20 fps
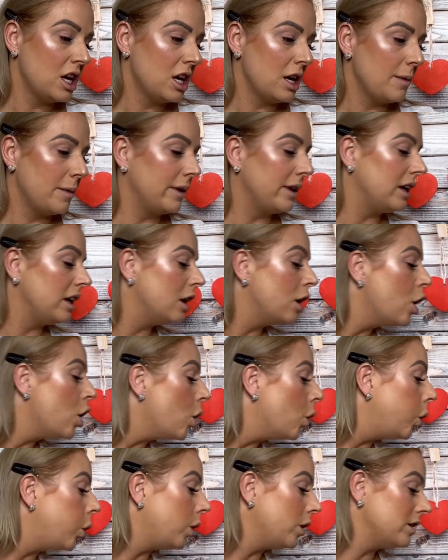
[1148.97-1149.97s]
I'm gonna
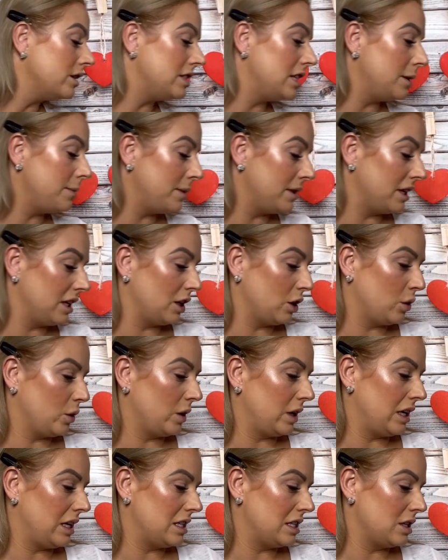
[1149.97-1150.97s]
deepen the
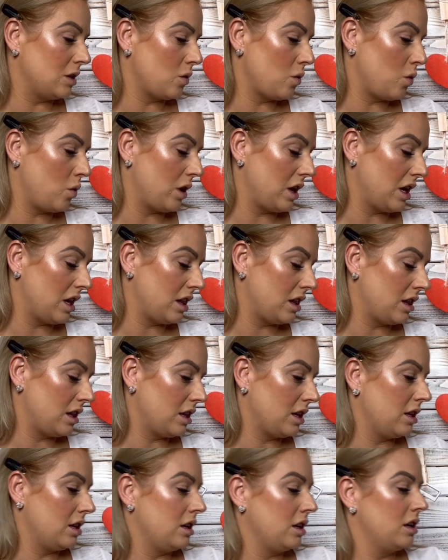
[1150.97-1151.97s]
crease with
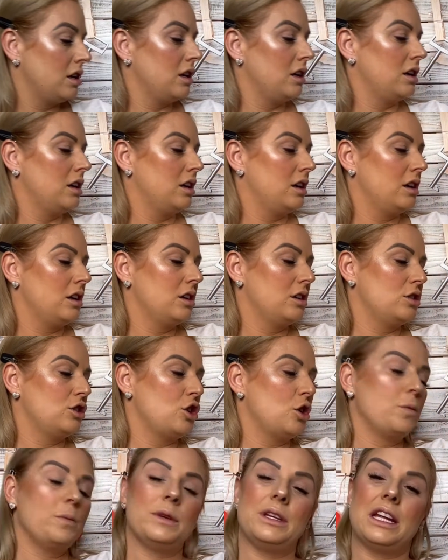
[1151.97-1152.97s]

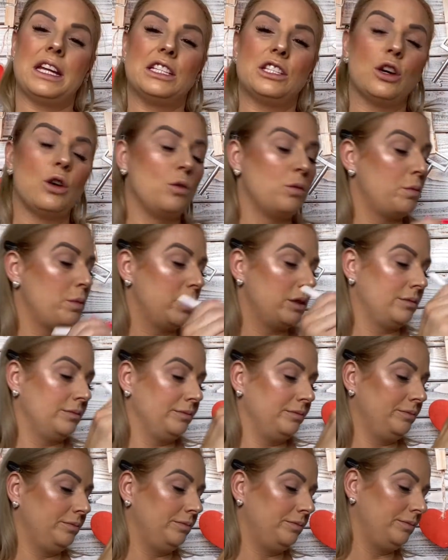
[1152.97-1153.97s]
Taupe de Taupe.
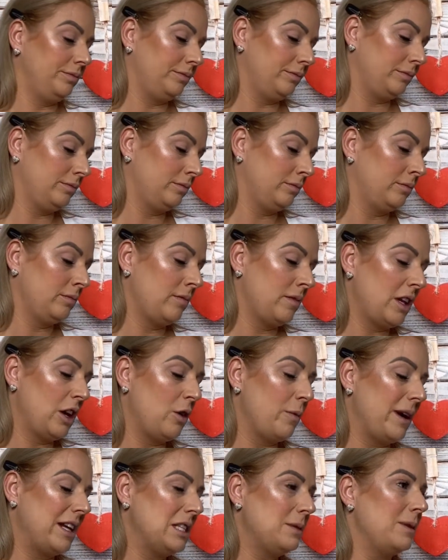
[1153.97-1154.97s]
It
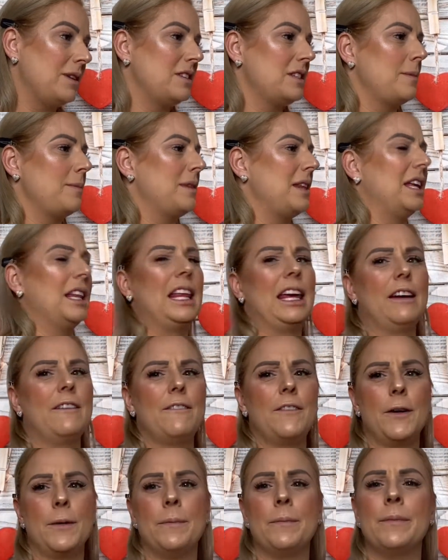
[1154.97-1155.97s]
reminds me of something like
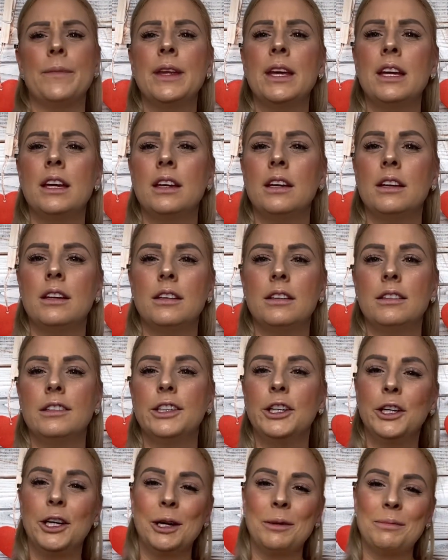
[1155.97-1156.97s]
from
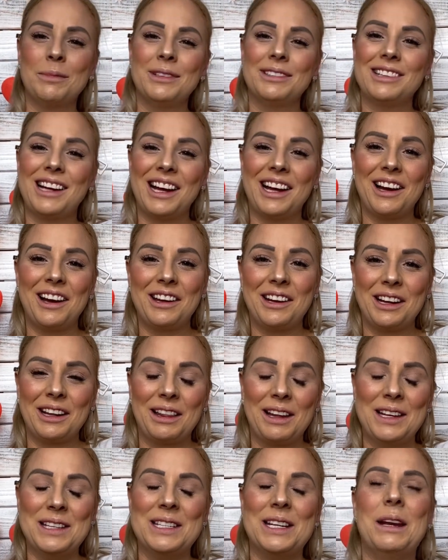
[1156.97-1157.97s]
Europe, iconic
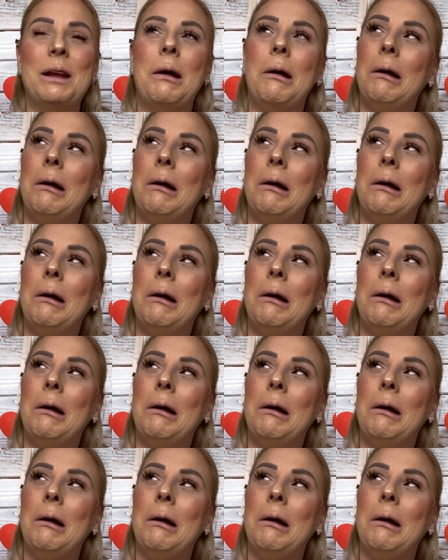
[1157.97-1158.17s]
London.